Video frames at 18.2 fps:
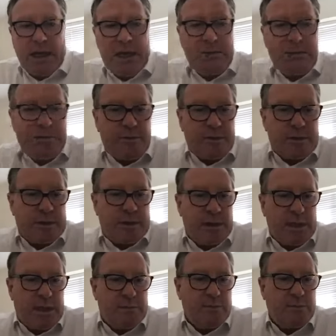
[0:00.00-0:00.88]
We've got
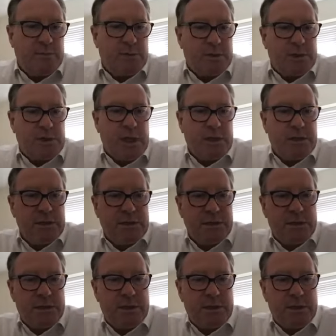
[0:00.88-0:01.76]
Charlotte
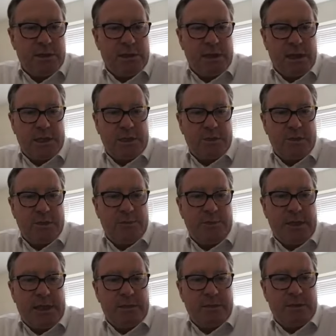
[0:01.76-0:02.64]
has just asked
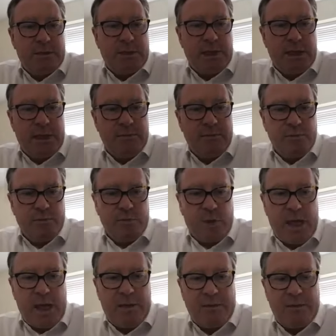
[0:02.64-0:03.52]
about
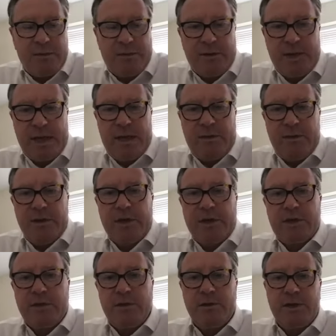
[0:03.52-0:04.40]
how
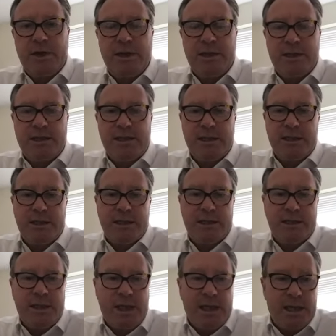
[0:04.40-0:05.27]
things are looking since